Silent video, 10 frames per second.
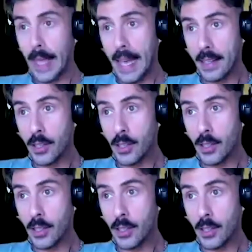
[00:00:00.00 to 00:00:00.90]
end
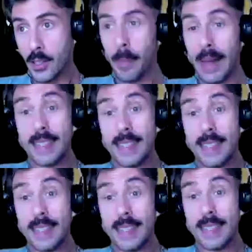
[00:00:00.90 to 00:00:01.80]
user by
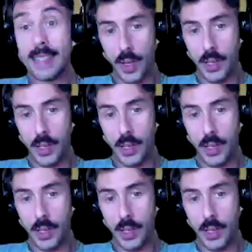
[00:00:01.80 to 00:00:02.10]
telling a story.